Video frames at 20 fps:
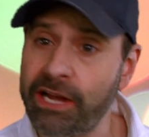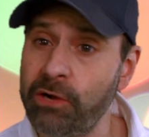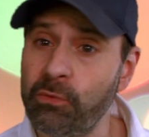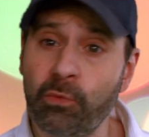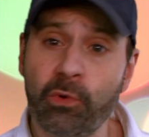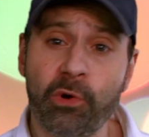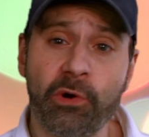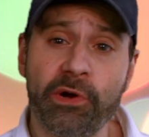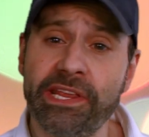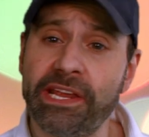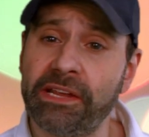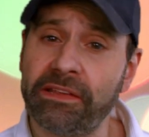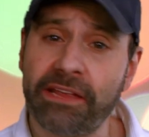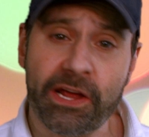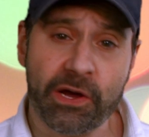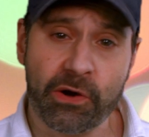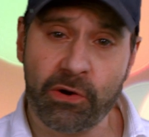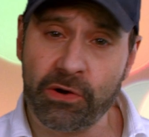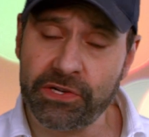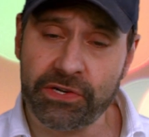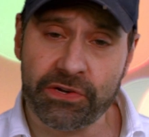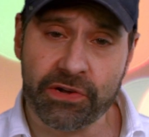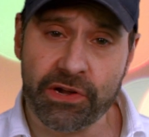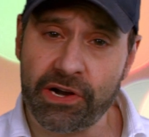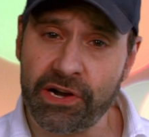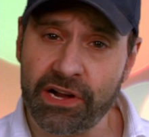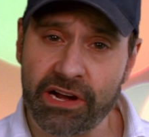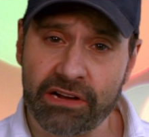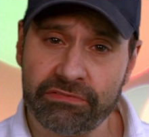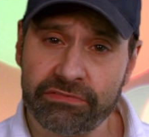and worry that they aren't good
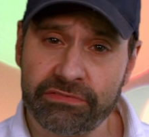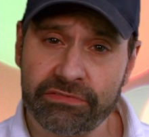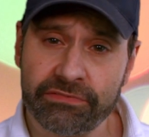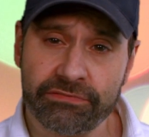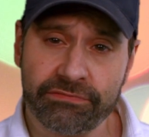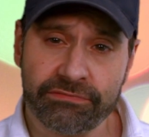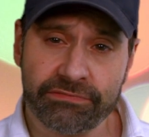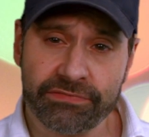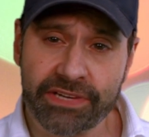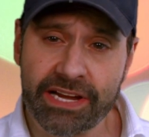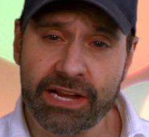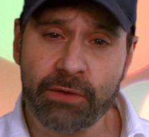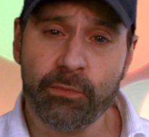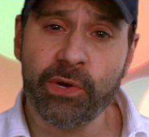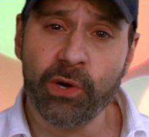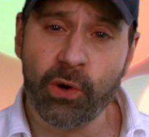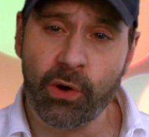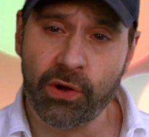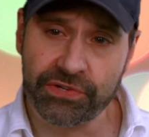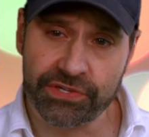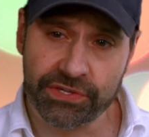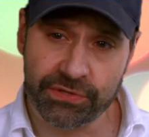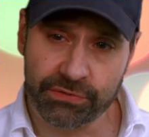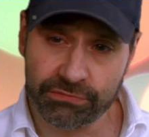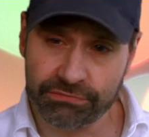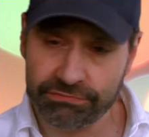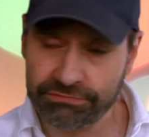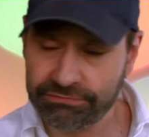enough. Okay, we all do.